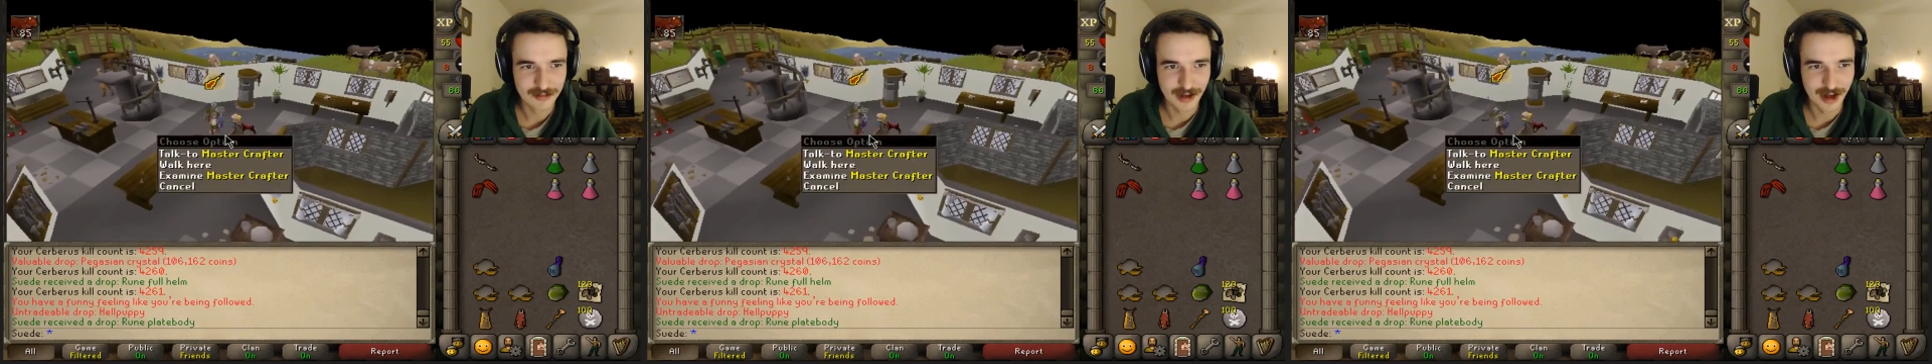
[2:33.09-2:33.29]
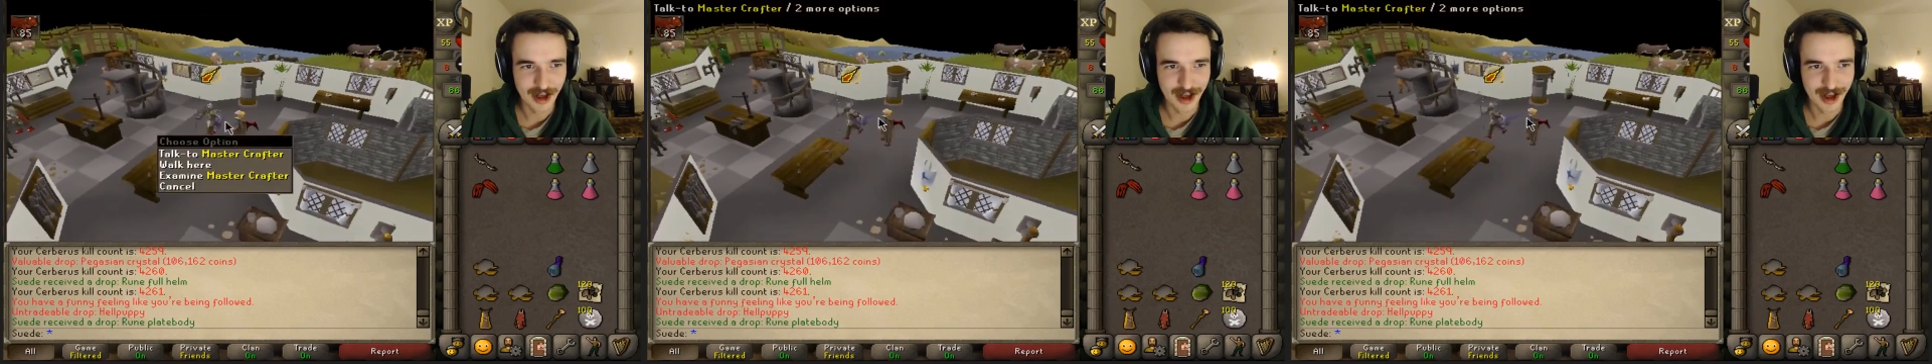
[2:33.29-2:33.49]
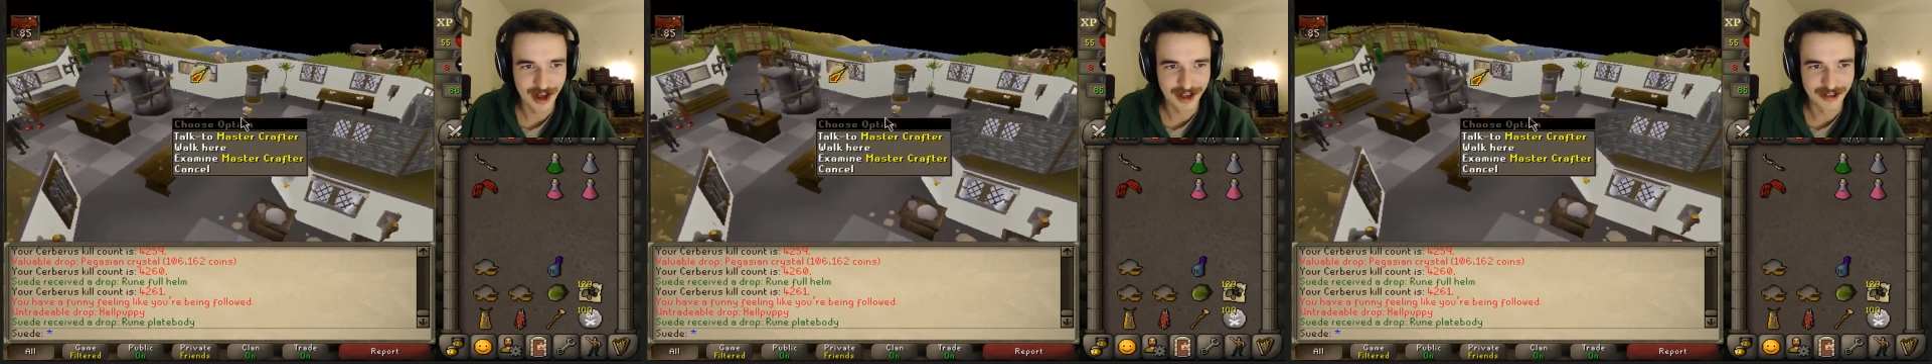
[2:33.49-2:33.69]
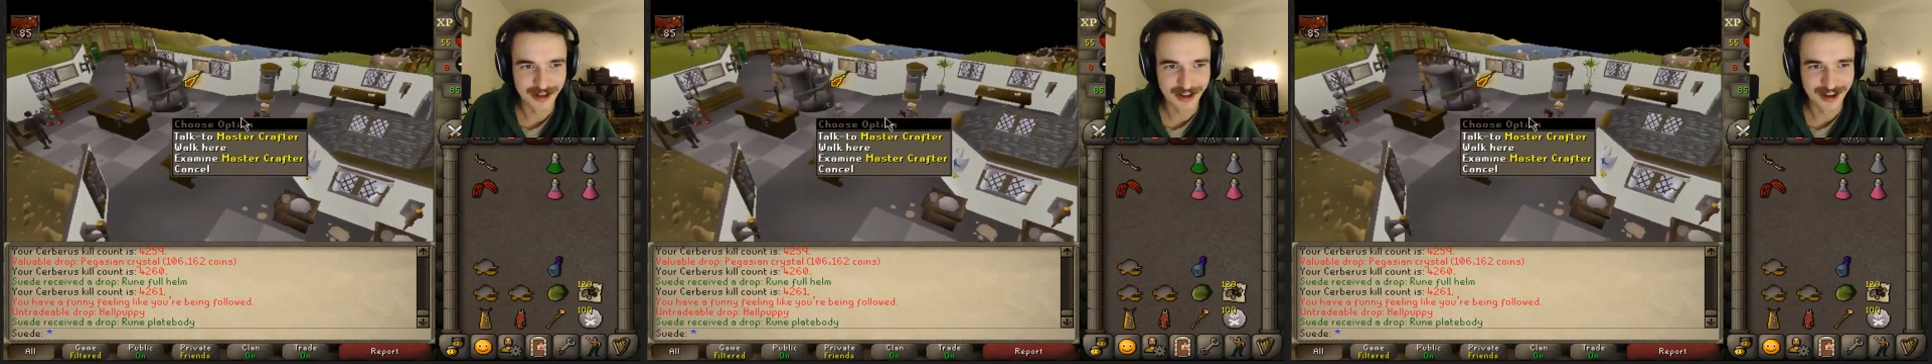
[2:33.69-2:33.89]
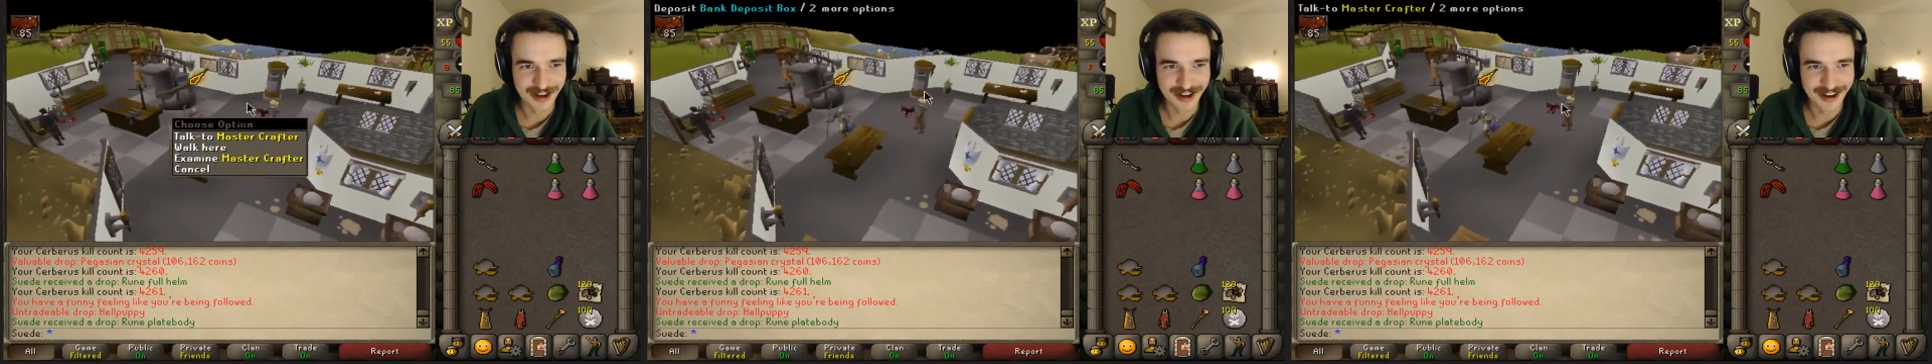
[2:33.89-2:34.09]
I,
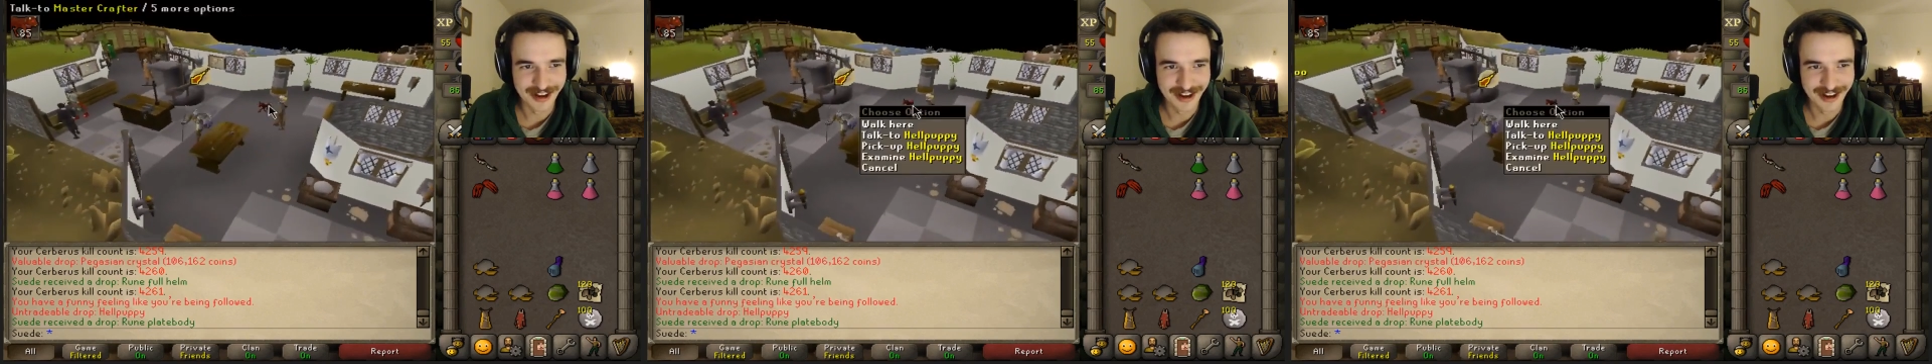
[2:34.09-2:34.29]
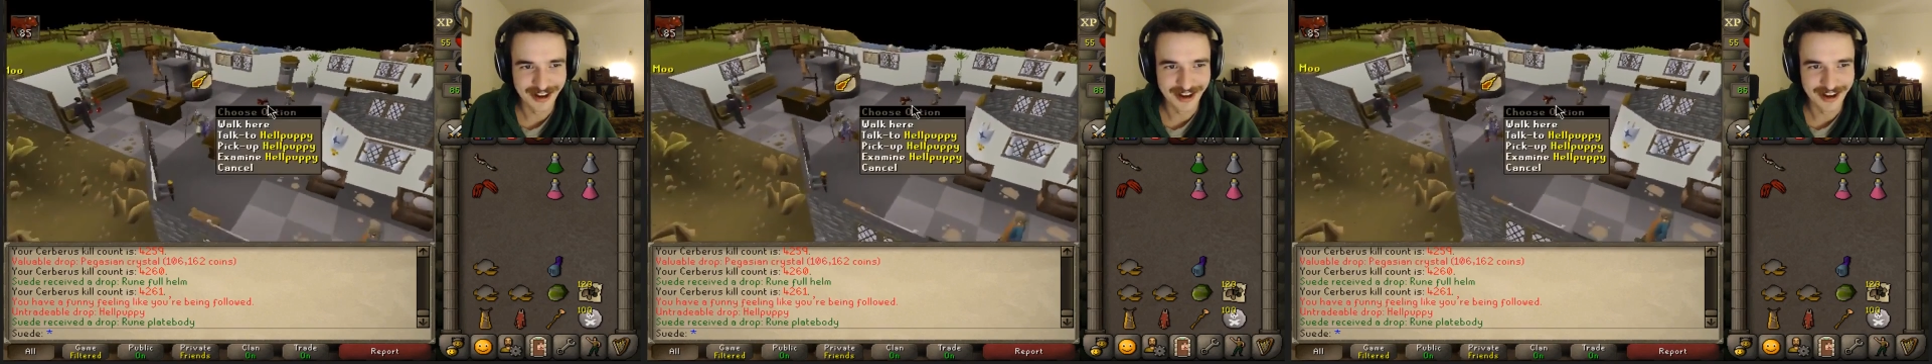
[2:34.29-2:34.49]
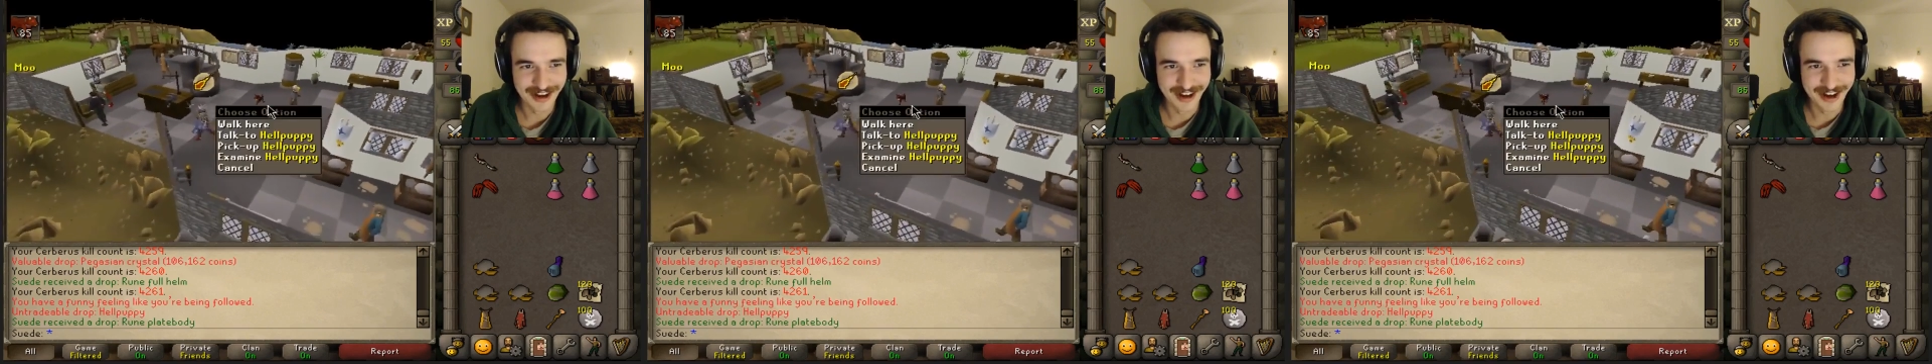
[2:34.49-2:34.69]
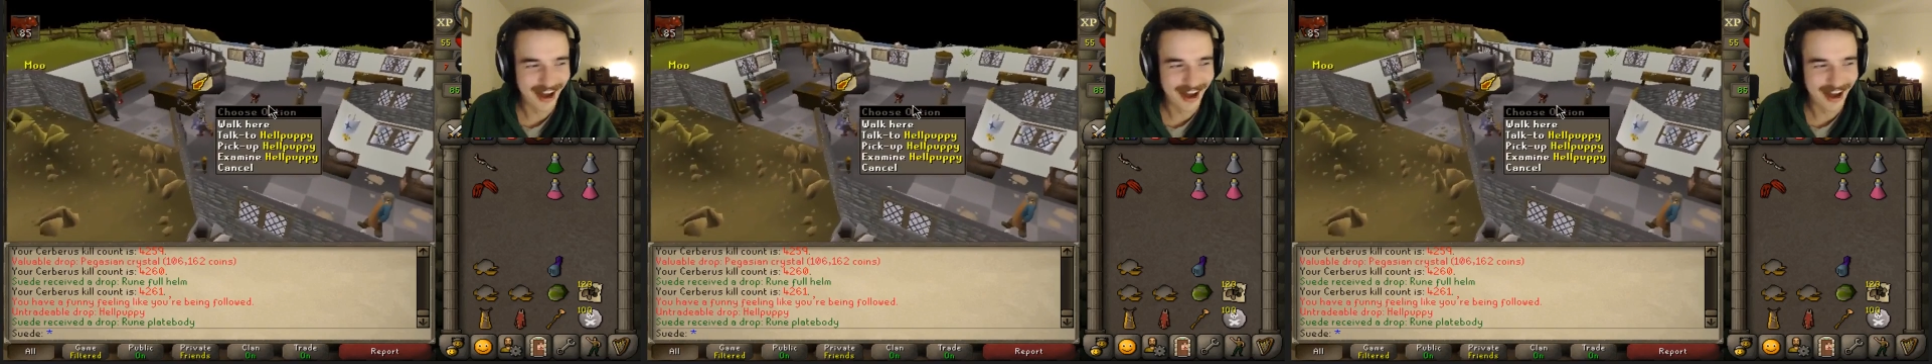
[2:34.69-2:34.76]
I,